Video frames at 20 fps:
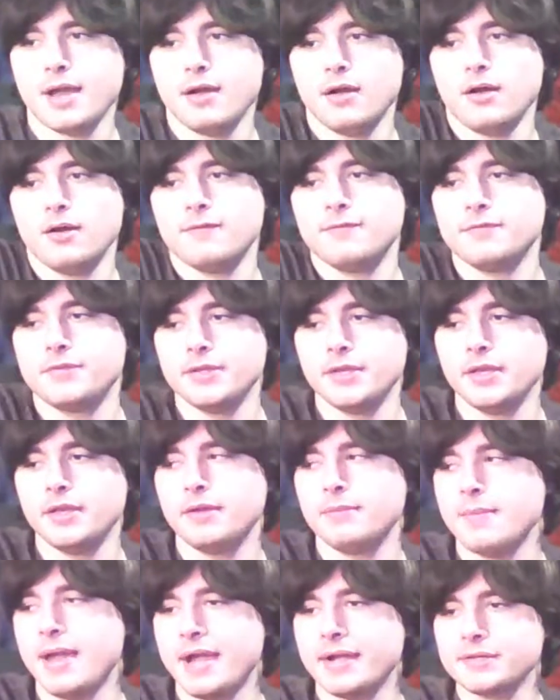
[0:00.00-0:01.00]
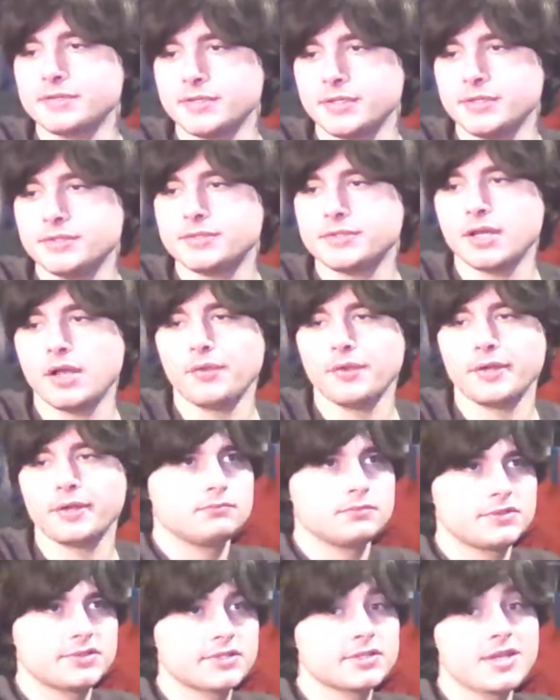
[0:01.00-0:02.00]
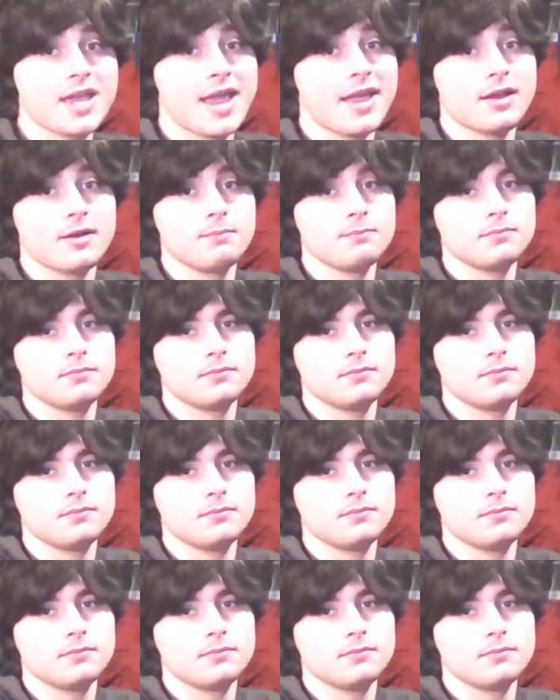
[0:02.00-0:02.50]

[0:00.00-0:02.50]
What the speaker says: of the magazine selling scam,